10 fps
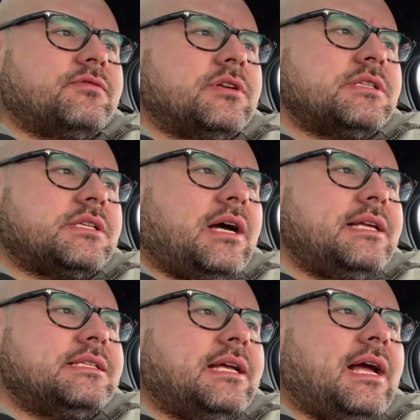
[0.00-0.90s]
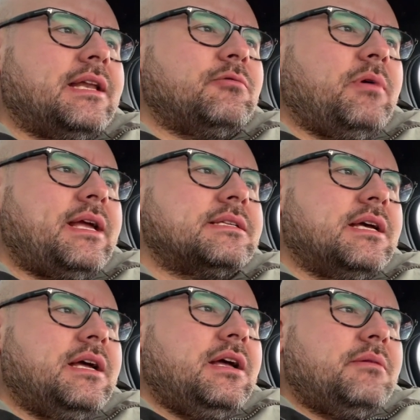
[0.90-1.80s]
for its size and weight.
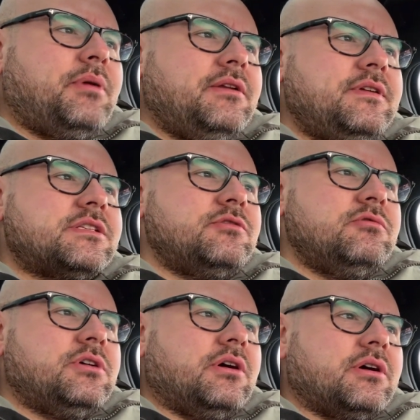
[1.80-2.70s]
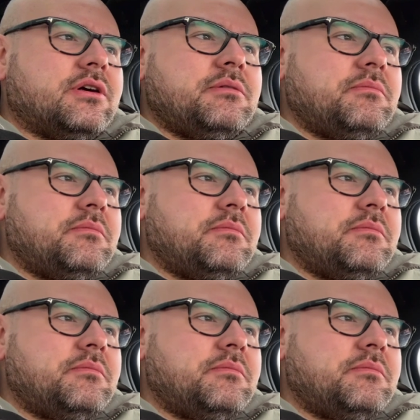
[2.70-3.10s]
But this new car,